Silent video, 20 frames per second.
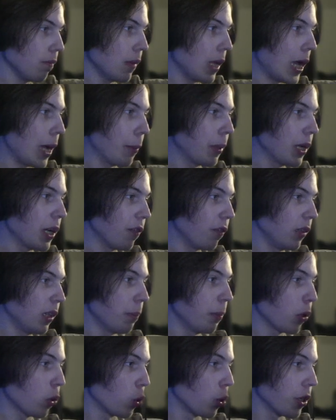I'm gonna flip
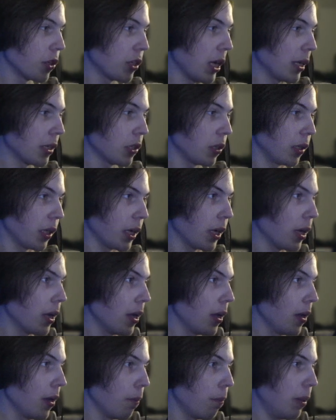it horizontally,
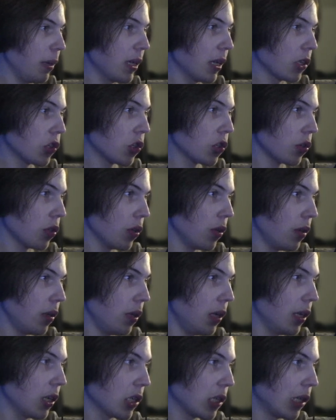because
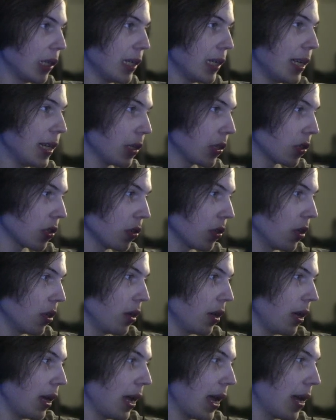it is leaked,
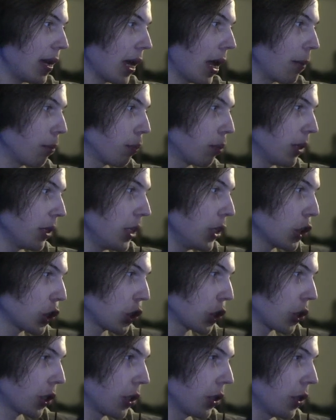and I'm pretty
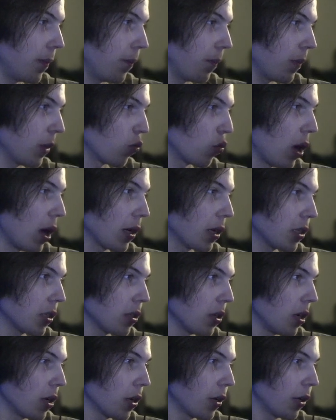sure
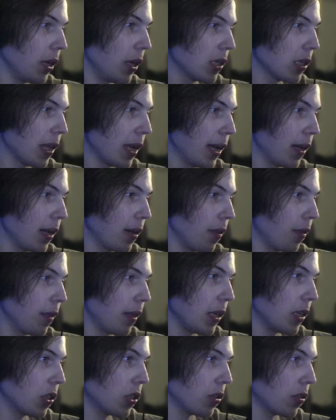Rockstar is like, they
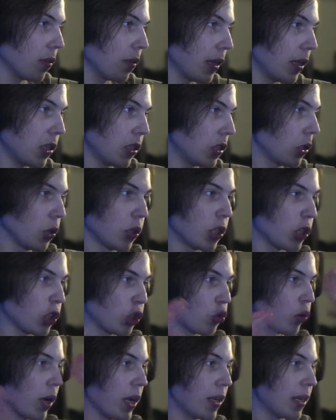still just
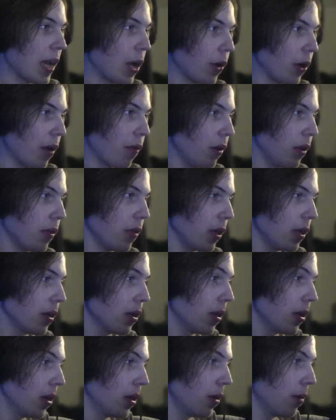strike down everything,
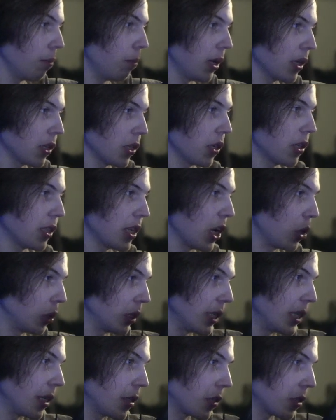because it is now
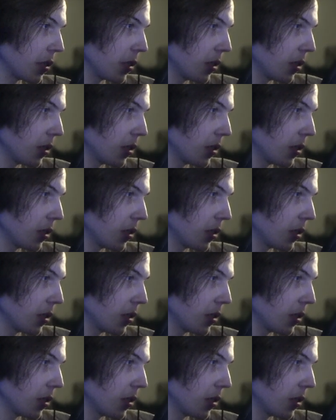leaked.